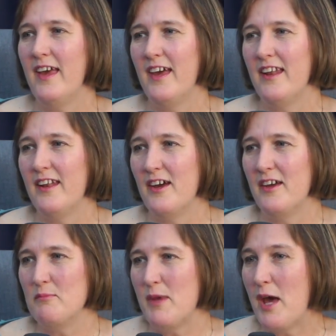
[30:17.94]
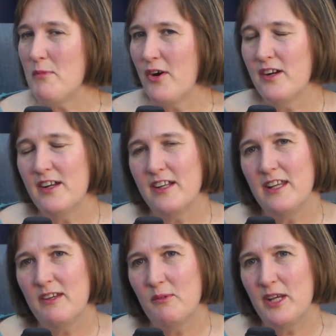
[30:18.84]
And in Myanmar, and
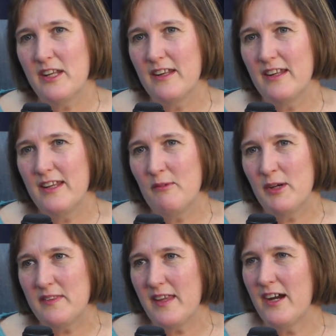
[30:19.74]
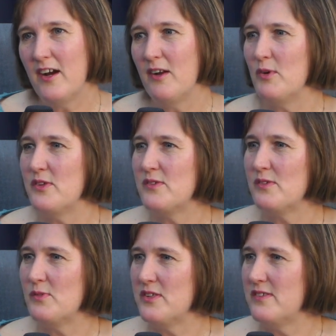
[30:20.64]
he went there and
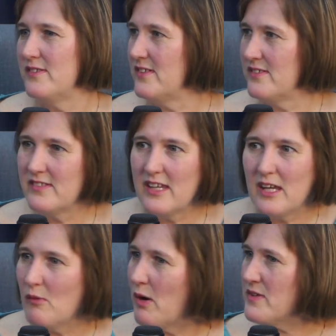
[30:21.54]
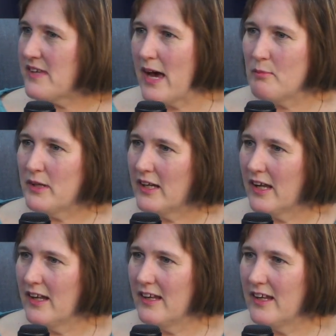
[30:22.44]
was just seeing what was happening.
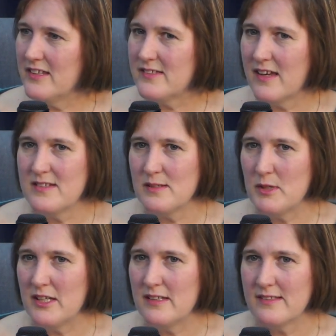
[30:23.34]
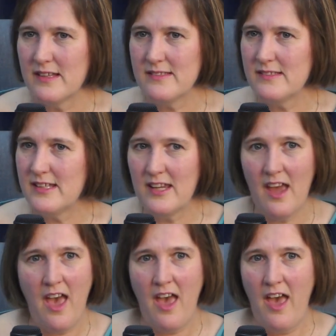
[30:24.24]
And he said to me,
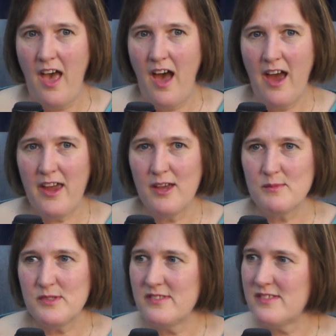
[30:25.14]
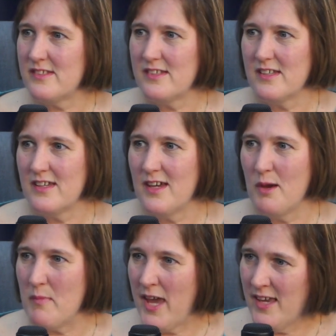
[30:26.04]
see, I am just
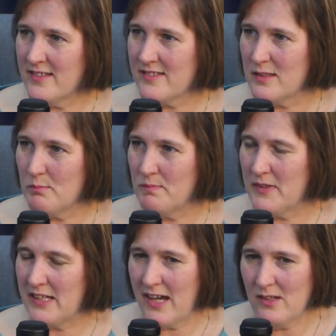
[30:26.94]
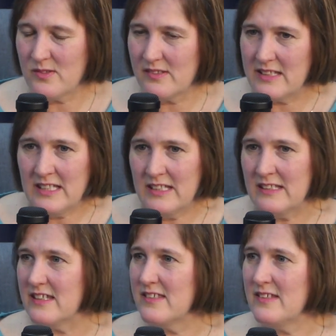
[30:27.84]
amazed. The guy who's
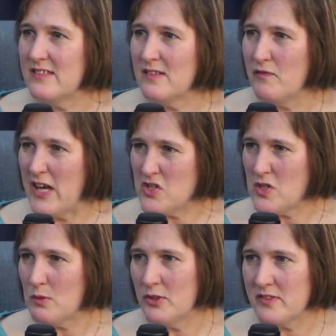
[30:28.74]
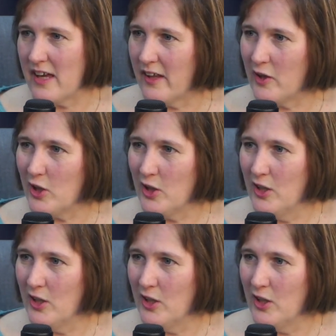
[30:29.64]
leading this, he's a vegetable seller.